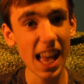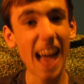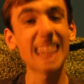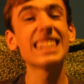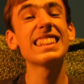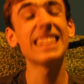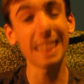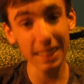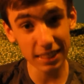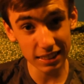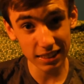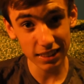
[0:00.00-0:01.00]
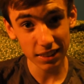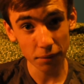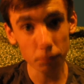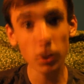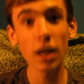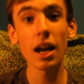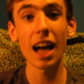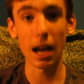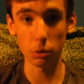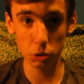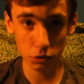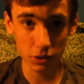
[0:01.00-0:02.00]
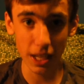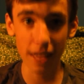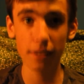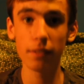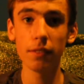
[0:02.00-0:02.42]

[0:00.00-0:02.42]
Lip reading: a 6 out of 10.